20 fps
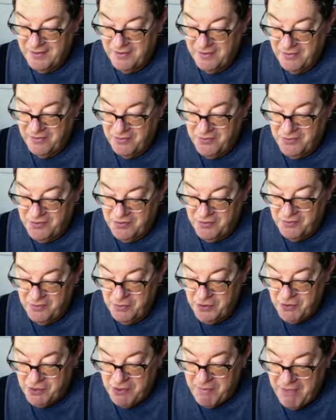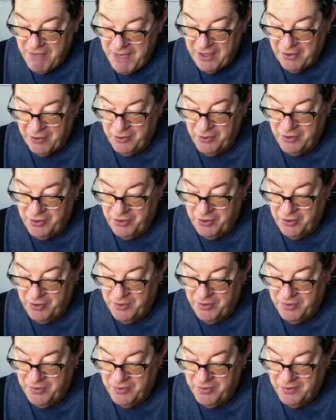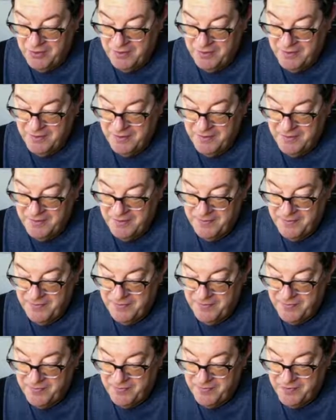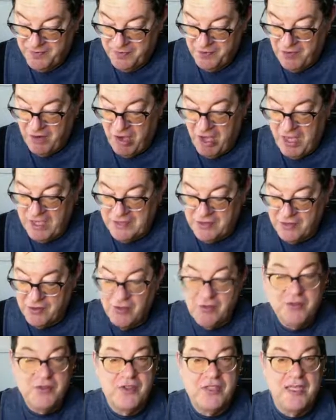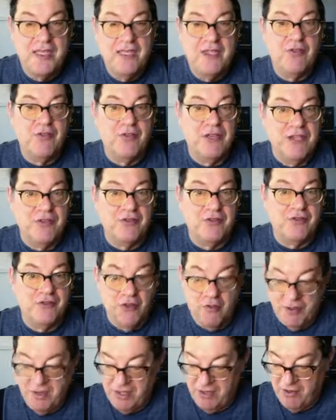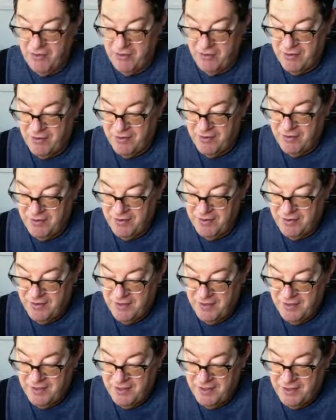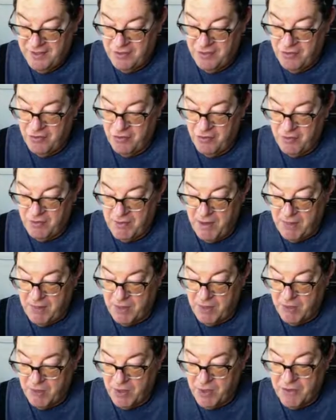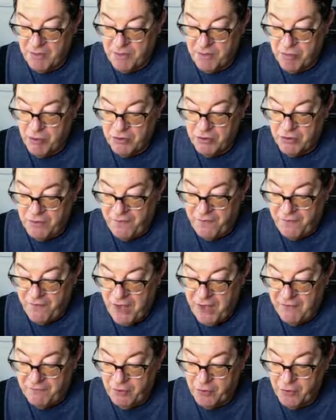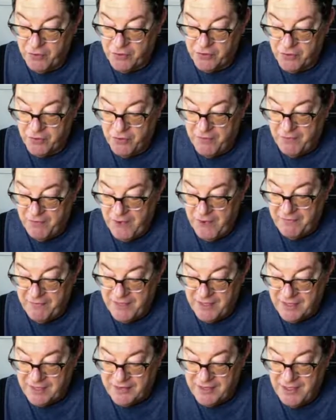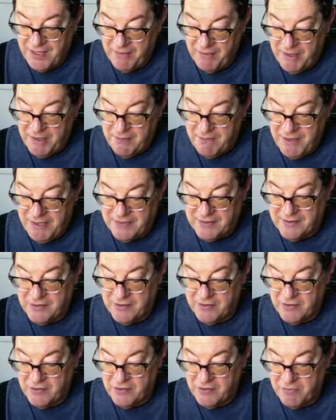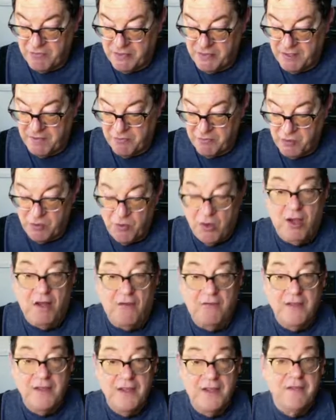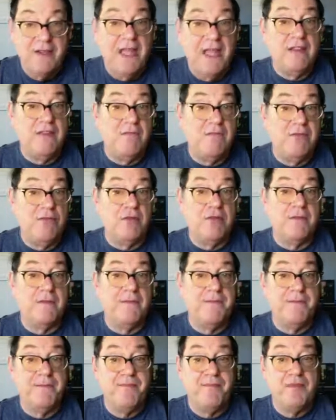What's, what's the matter with you? Your eyes don't see, your ears don't hear. And you don't remember. When I broke the five loaves for the 5,000, how many baskets did you pick up? 12. That's important.